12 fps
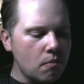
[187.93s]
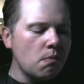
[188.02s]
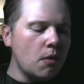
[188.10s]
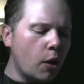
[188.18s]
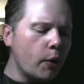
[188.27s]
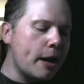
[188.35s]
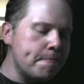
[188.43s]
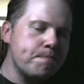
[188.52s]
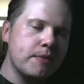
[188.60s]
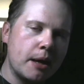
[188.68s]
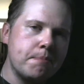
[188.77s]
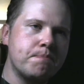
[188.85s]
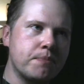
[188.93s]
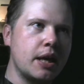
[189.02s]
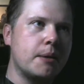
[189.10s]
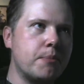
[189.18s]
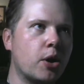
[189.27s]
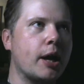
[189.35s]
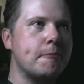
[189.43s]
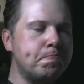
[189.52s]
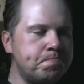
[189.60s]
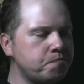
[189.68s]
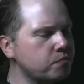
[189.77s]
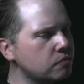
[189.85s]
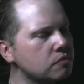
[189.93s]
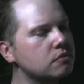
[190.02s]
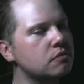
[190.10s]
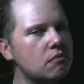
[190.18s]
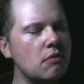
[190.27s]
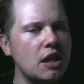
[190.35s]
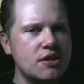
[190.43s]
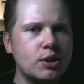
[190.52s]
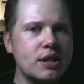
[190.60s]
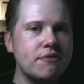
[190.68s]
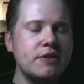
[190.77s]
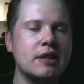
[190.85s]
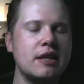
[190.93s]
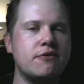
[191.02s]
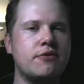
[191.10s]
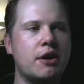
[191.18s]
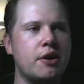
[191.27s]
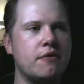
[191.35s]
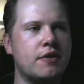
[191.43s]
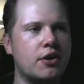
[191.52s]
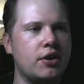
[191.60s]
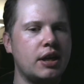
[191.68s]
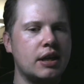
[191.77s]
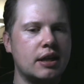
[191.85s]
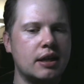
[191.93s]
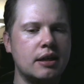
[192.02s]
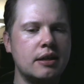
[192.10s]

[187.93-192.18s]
Oh yeah, yep, okay. So definitely very, very, well